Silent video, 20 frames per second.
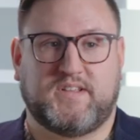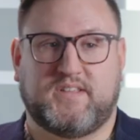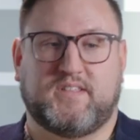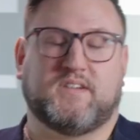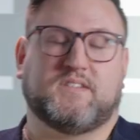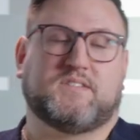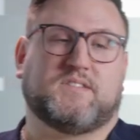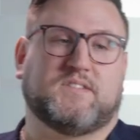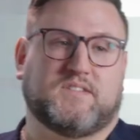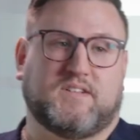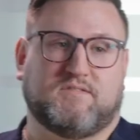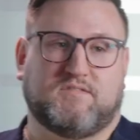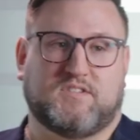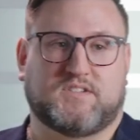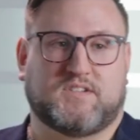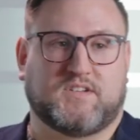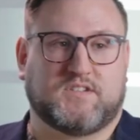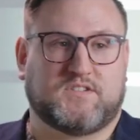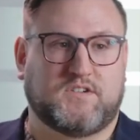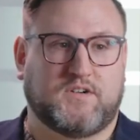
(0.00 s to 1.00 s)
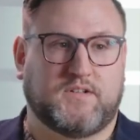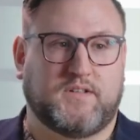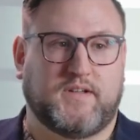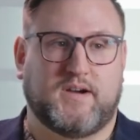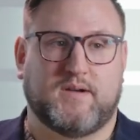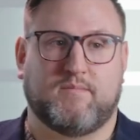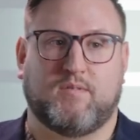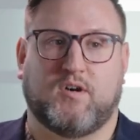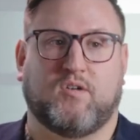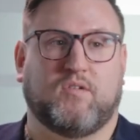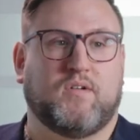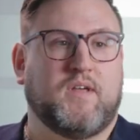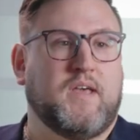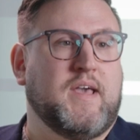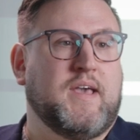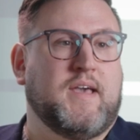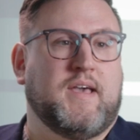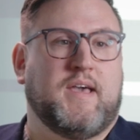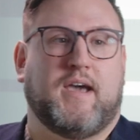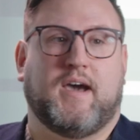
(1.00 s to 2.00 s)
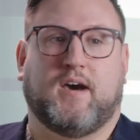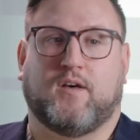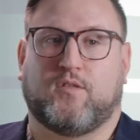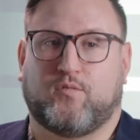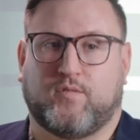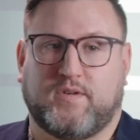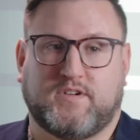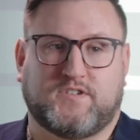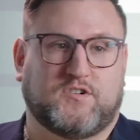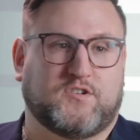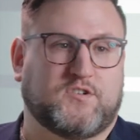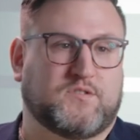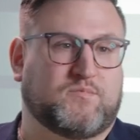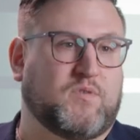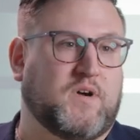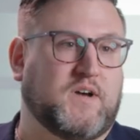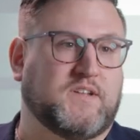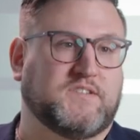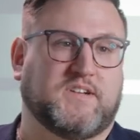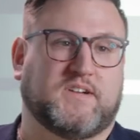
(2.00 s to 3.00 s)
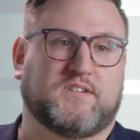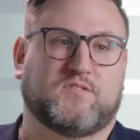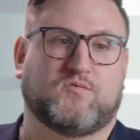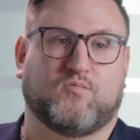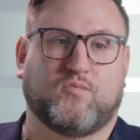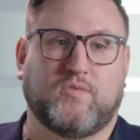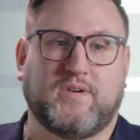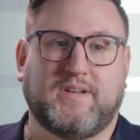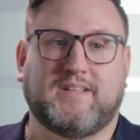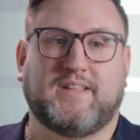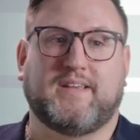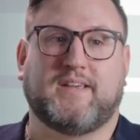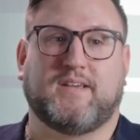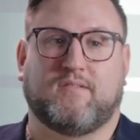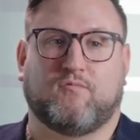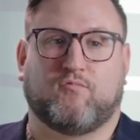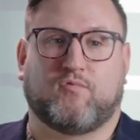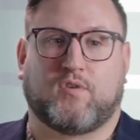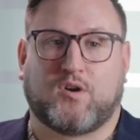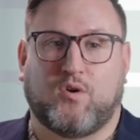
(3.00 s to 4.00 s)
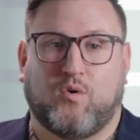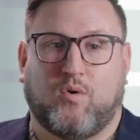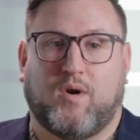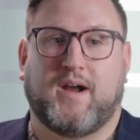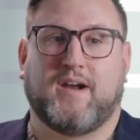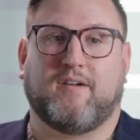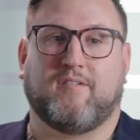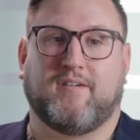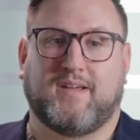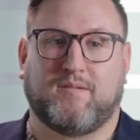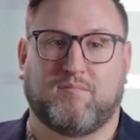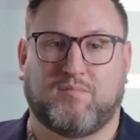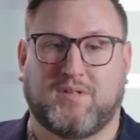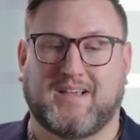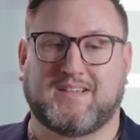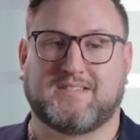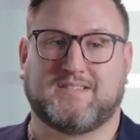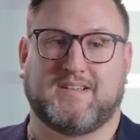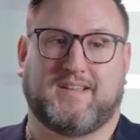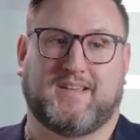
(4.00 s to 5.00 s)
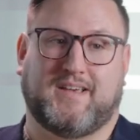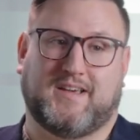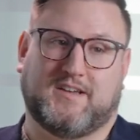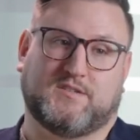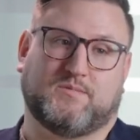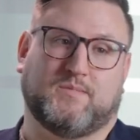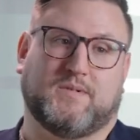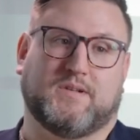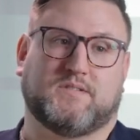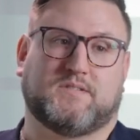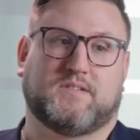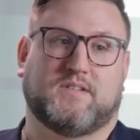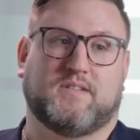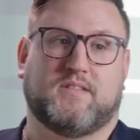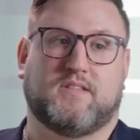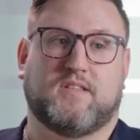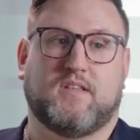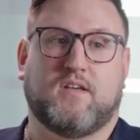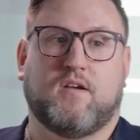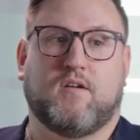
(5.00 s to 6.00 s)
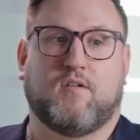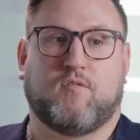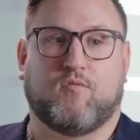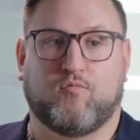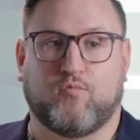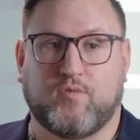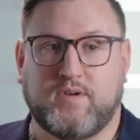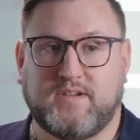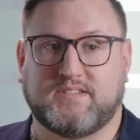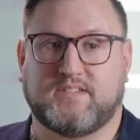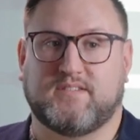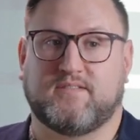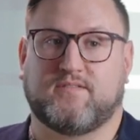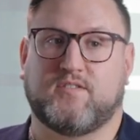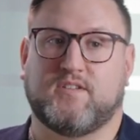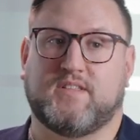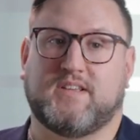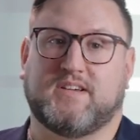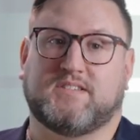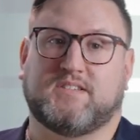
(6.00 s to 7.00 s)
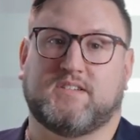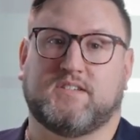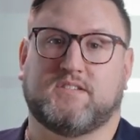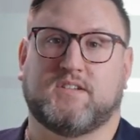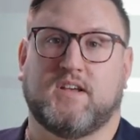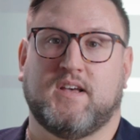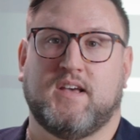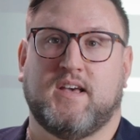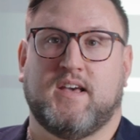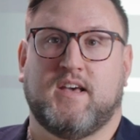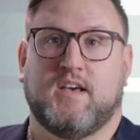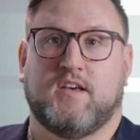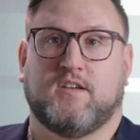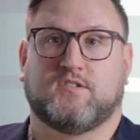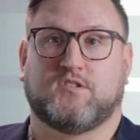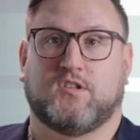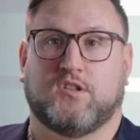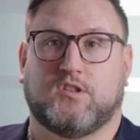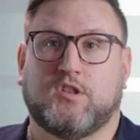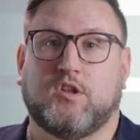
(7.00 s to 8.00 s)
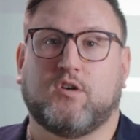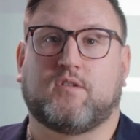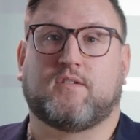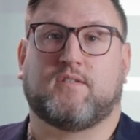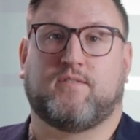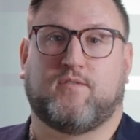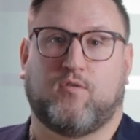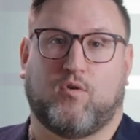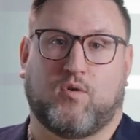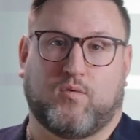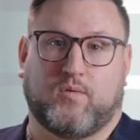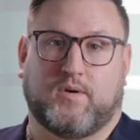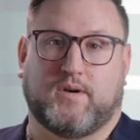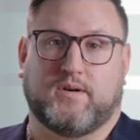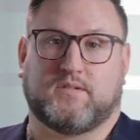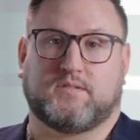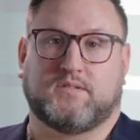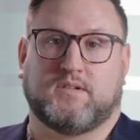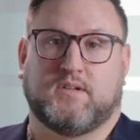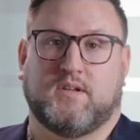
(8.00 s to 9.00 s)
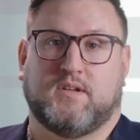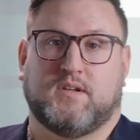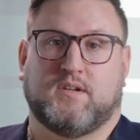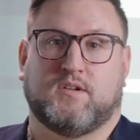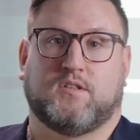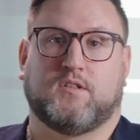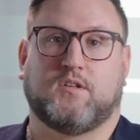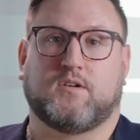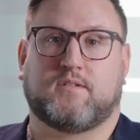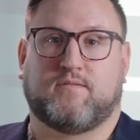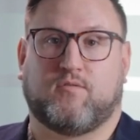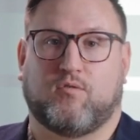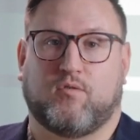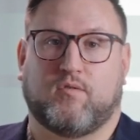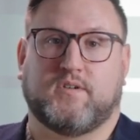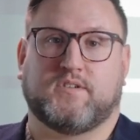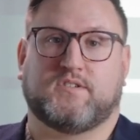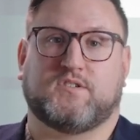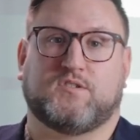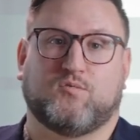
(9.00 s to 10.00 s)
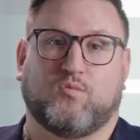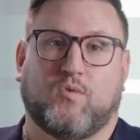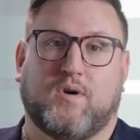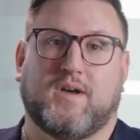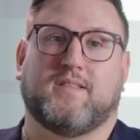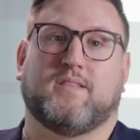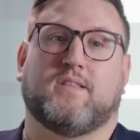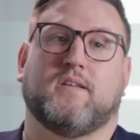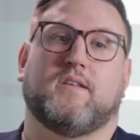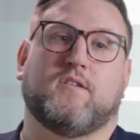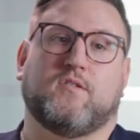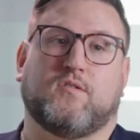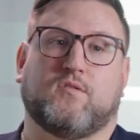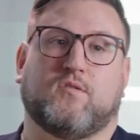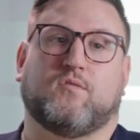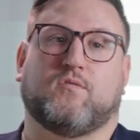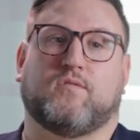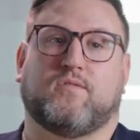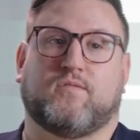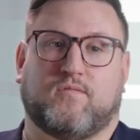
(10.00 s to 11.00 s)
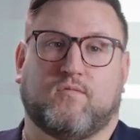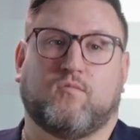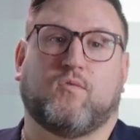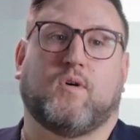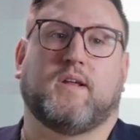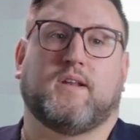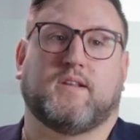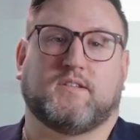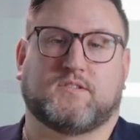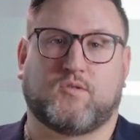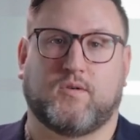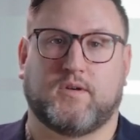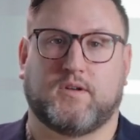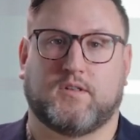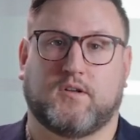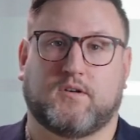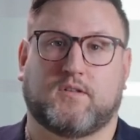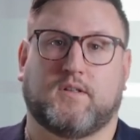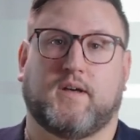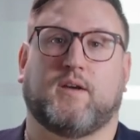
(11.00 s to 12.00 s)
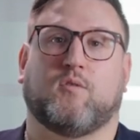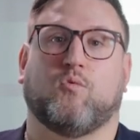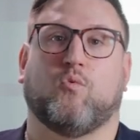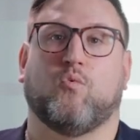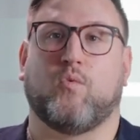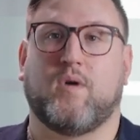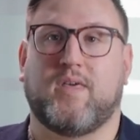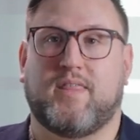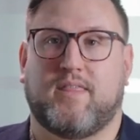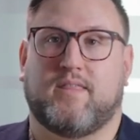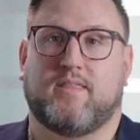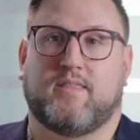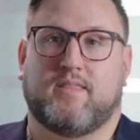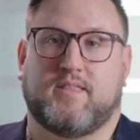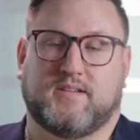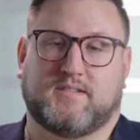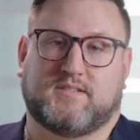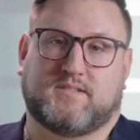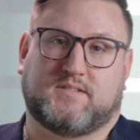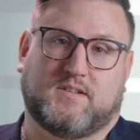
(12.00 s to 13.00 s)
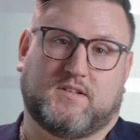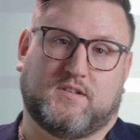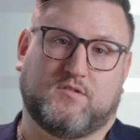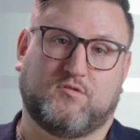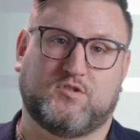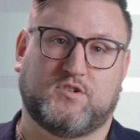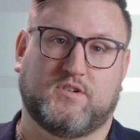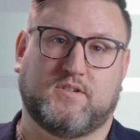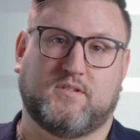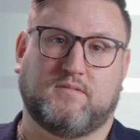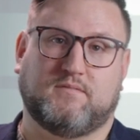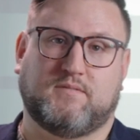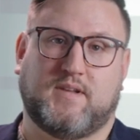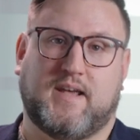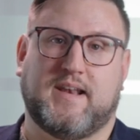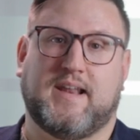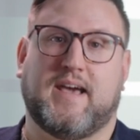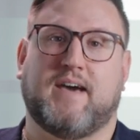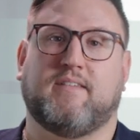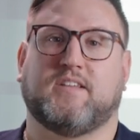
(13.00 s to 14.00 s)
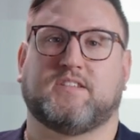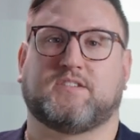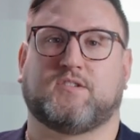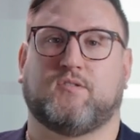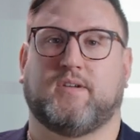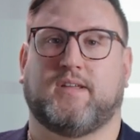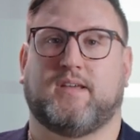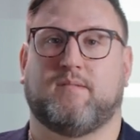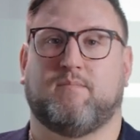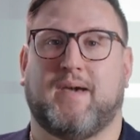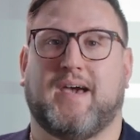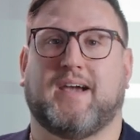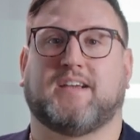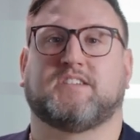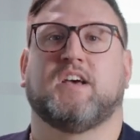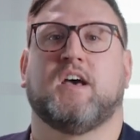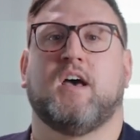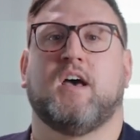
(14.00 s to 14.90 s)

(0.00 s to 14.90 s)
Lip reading: this, as I've discussed earlier, about health research projects really requiring Plex engagement. The reason for this is look forward. Look forward to what it's going to look like with this solution and how that's going to impact